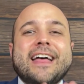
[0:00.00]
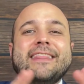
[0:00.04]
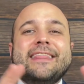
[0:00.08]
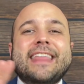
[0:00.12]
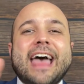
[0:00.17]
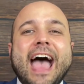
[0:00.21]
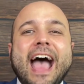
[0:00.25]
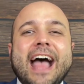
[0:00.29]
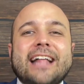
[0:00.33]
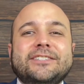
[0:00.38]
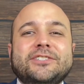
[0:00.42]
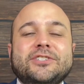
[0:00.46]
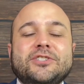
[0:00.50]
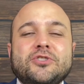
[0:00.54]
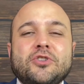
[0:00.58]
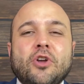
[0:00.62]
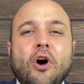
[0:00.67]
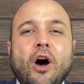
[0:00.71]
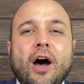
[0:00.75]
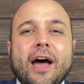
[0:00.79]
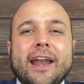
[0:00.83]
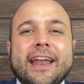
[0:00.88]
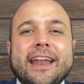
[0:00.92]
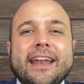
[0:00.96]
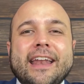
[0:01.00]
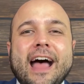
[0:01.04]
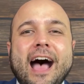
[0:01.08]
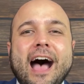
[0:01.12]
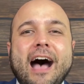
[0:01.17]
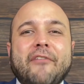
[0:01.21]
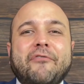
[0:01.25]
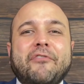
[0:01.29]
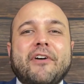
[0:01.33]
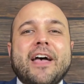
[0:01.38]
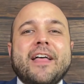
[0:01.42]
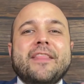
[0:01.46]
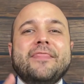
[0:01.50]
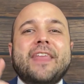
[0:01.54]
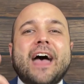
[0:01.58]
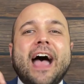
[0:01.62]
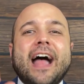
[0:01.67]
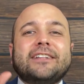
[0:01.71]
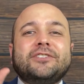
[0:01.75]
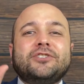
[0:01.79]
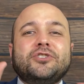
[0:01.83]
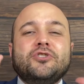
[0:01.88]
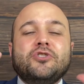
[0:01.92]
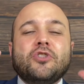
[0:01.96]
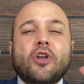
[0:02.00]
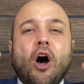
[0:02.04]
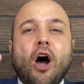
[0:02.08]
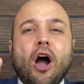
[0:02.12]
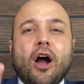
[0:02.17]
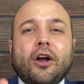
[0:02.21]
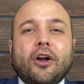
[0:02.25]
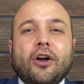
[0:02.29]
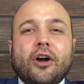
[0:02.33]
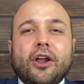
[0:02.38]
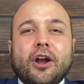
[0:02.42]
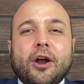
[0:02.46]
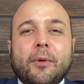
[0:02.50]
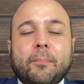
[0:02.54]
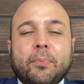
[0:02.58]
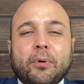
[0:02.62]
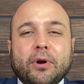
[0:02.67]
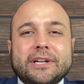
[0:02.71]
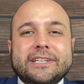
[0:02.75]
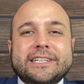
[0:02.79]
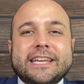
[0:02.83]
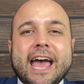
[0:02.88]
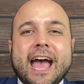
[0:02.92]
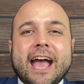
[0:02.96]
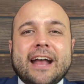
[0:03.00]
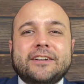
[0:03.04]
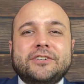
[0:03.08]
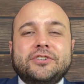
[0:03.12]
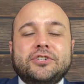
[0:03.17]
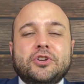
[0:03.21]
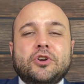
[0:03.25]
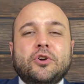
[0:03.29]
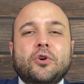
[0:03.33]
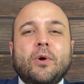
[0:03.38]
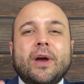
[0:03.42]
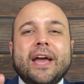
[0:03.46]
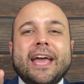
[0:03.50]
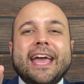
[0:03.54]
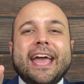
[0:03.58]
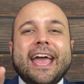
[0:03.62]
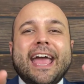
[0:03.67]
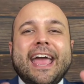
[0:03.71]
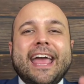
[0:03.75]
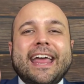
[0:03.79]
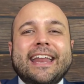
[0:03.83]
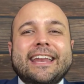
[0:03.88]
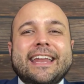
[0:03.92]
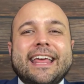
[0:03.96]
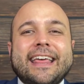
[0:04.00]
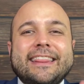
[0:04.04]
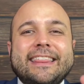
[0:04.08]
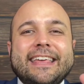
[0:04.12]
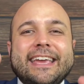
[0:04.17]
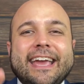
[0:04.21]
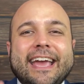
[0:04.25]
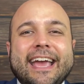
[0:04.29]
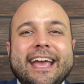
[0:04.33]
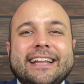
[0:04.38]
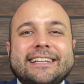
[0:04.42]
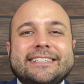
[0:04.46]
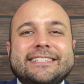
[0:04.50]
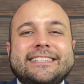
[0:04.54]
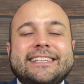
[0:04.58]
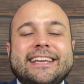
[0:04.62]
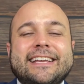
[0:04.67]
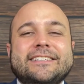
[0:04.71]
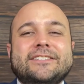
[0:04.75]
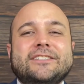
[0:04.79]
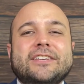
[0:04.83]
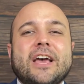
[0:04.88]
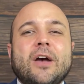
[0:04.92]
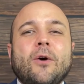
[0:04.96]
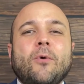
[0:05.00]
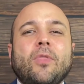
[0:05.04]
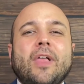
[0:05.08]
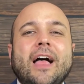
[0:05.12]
That's not enough. That's not going to protect you in the instance.